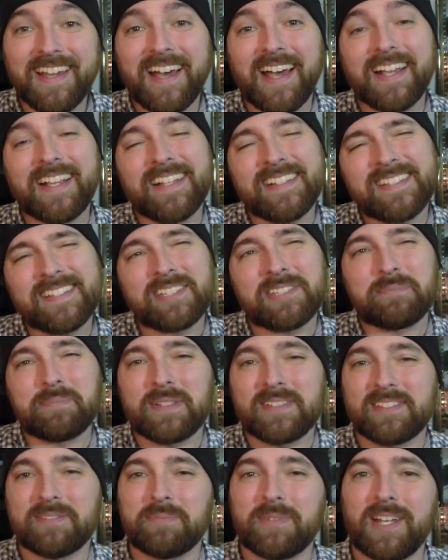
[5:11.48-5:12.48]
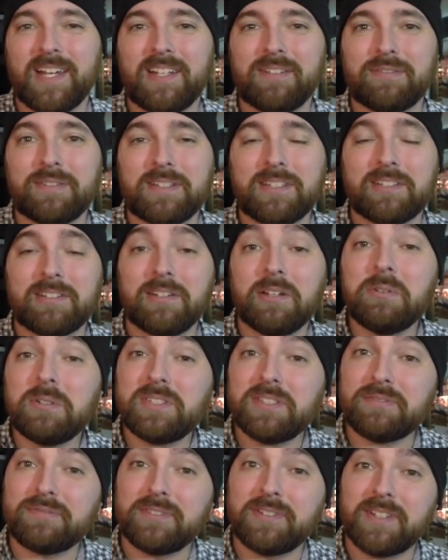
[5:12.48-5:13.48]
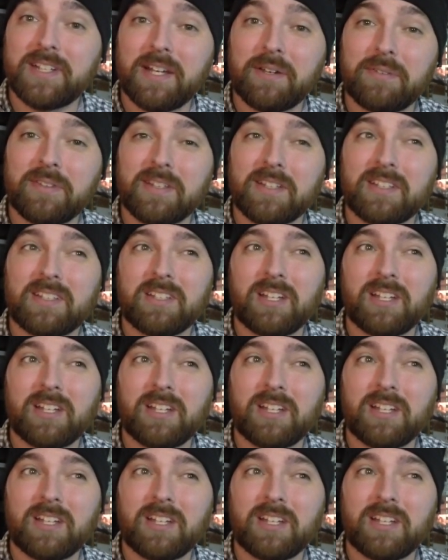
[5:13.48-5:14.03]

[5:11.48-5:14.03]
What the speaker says: I guess I could build some kind of enclosure for it out in the